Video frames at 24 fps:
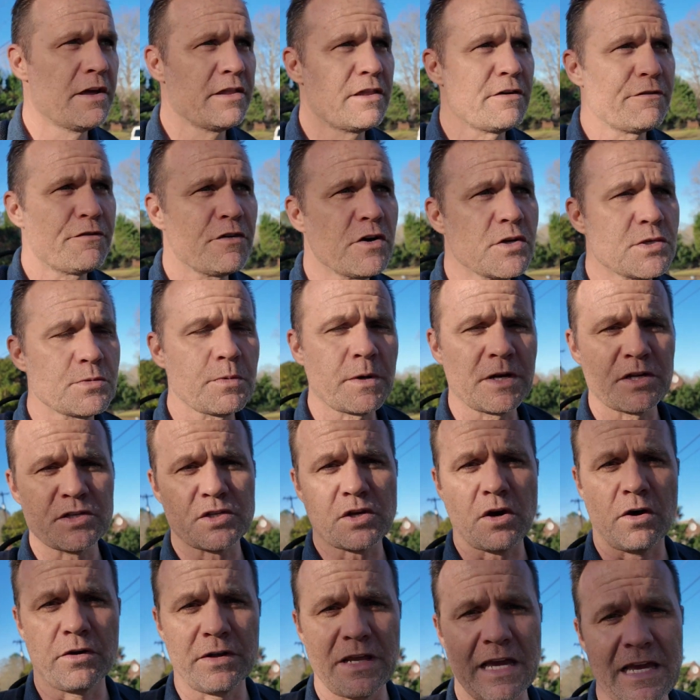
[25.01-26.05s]
The first one is
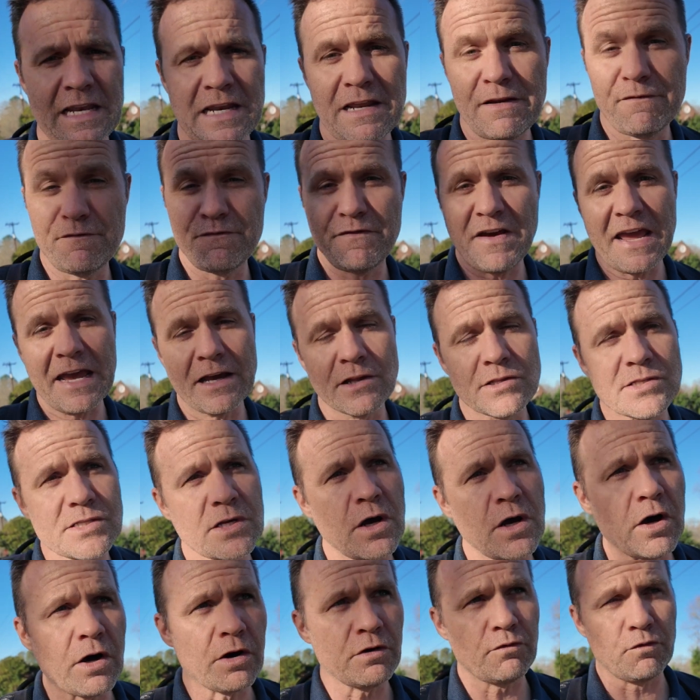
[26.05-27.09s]
called an advance
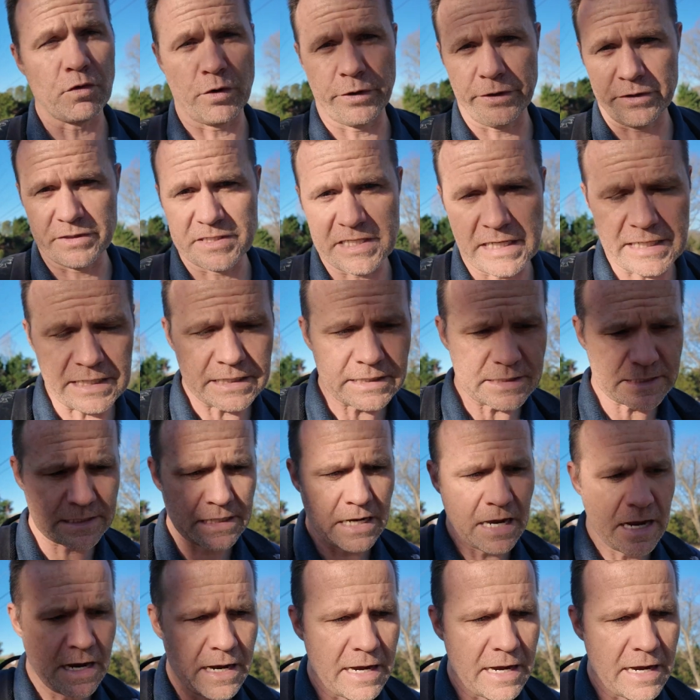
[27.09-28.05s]
on royalties.